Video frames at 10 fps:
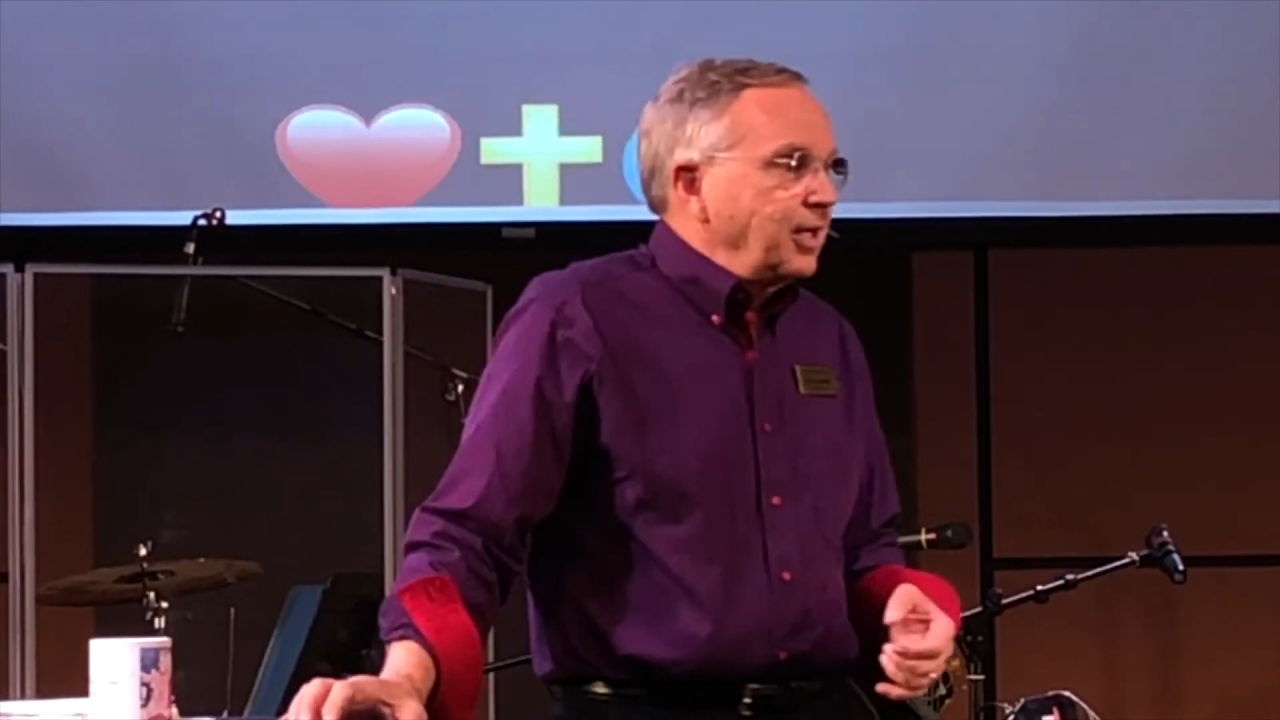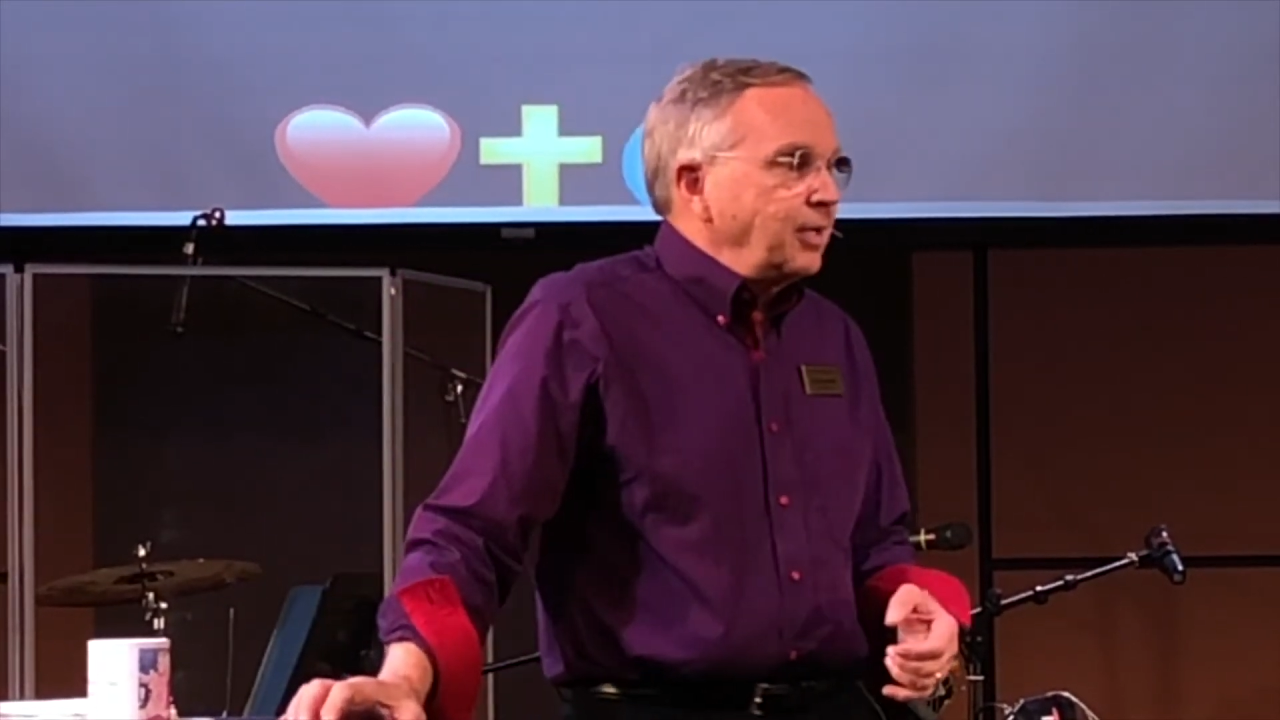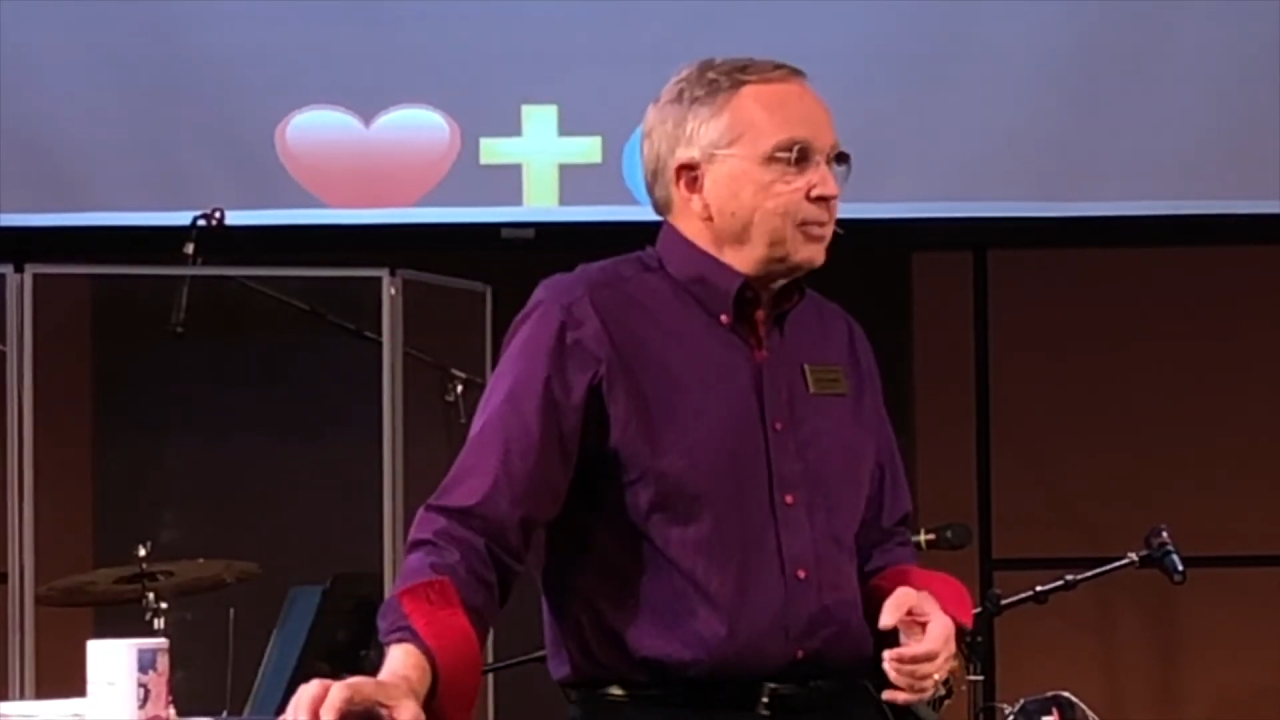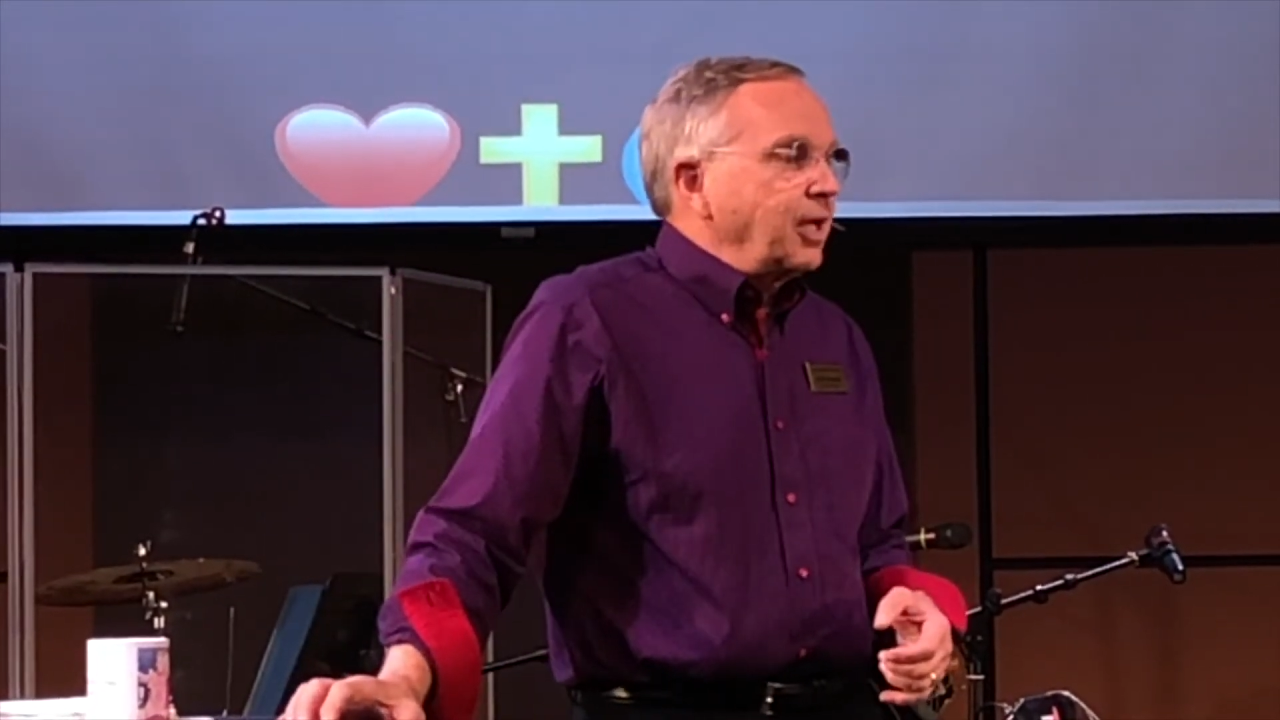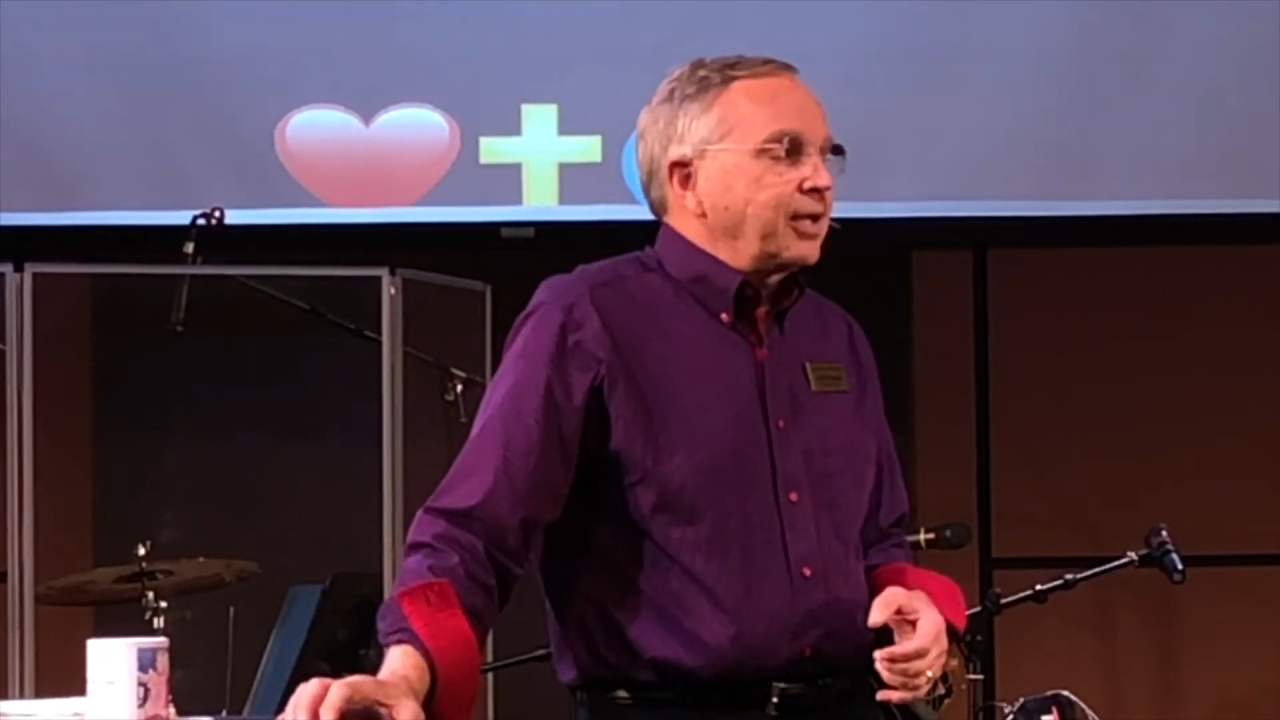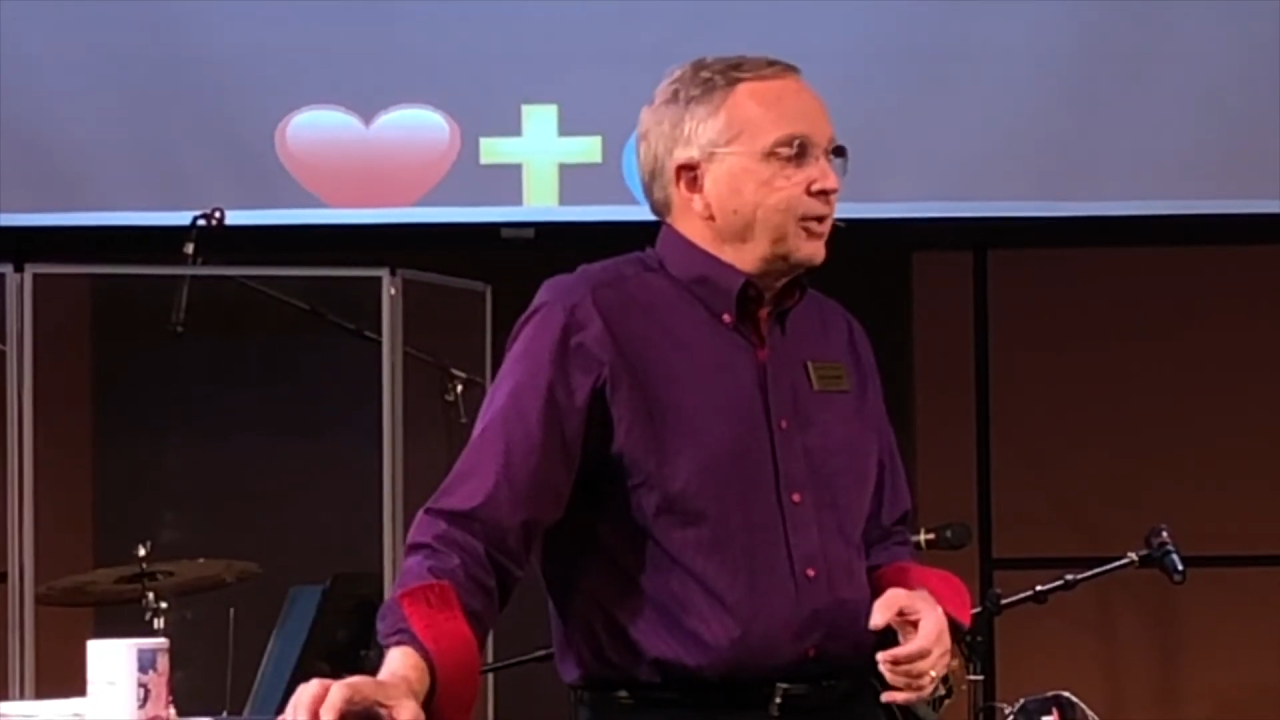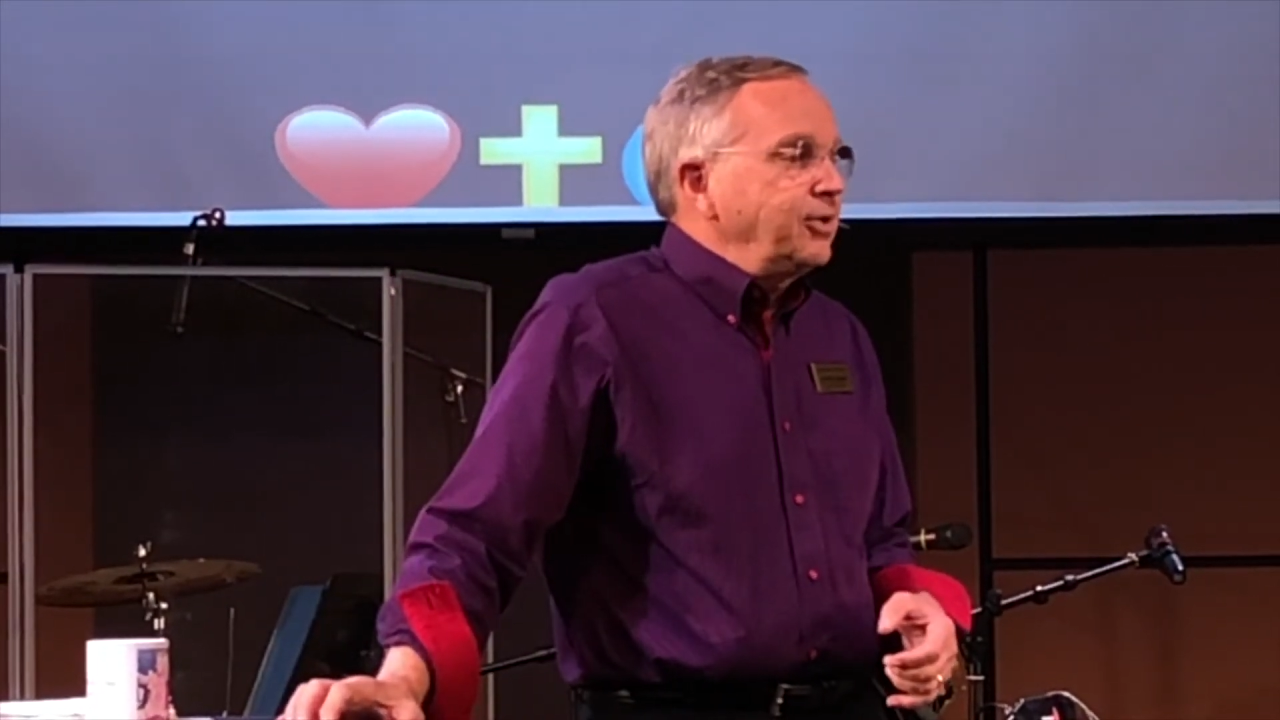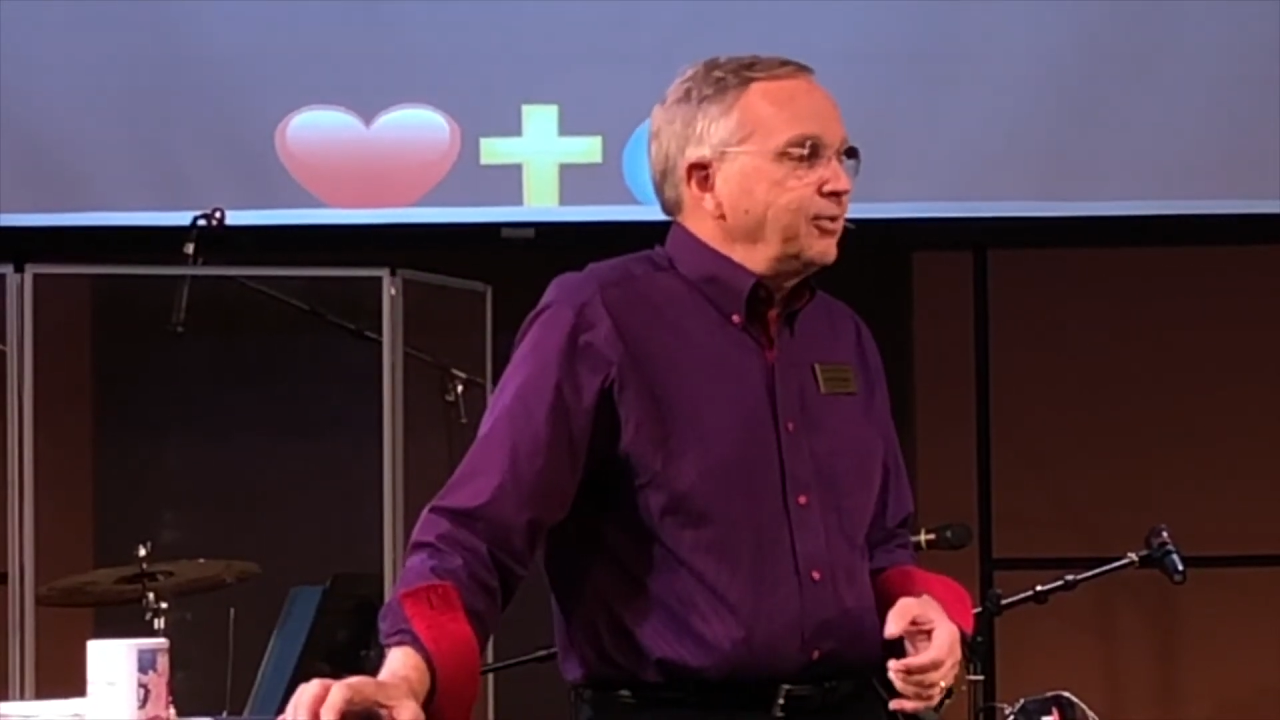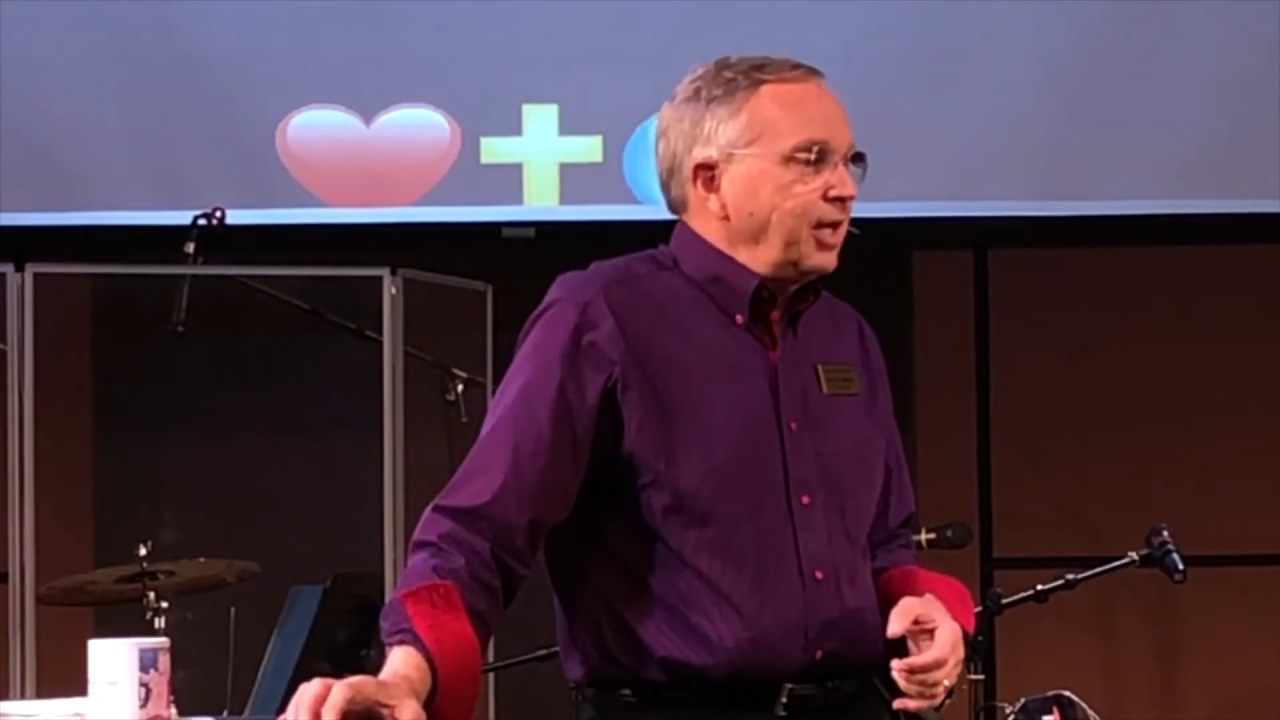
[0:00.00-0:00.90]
I'm not going to do